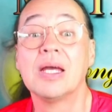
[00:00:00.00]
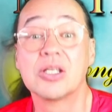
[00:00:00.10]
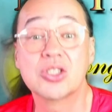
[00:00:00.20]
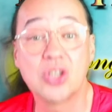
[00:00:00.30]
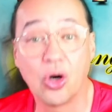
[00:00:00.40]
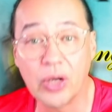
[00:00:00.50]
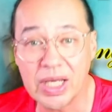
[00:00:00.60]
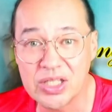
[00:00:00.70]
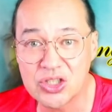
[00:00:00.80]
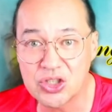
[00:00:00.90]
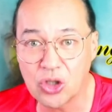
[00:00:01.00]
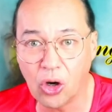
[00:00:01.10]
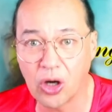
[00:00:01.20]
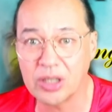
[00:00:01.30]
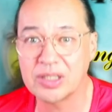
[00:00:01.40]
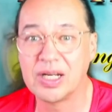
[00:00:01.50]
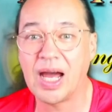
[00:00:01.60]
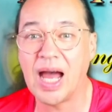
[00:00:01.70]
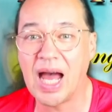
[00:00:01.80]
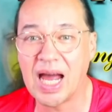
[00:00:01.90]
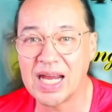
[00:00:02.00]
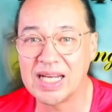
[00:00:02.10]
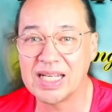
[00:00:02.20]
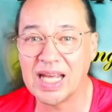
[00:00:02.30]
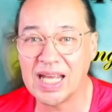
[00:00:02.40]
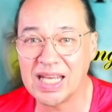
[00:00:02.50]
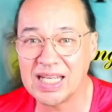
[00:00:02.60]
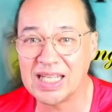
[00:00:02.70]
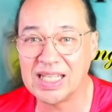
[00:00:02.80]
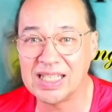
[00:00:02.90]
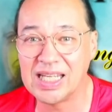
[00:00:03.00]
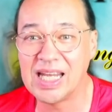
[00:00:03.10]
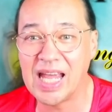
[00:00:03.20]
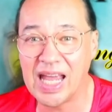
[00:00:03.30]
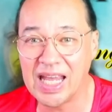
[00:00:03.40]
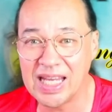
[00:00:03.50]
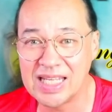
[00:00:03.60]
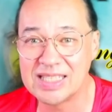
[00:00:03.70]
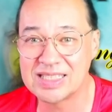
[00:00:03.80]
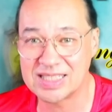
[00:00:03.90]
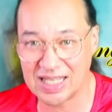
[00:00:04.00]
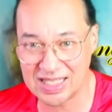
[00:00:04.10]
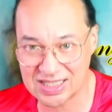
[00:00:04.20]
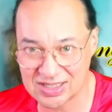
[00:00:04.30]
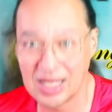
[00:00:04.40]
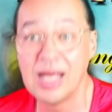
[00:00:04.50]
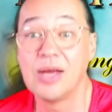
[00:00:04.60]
So in short, the IAEA says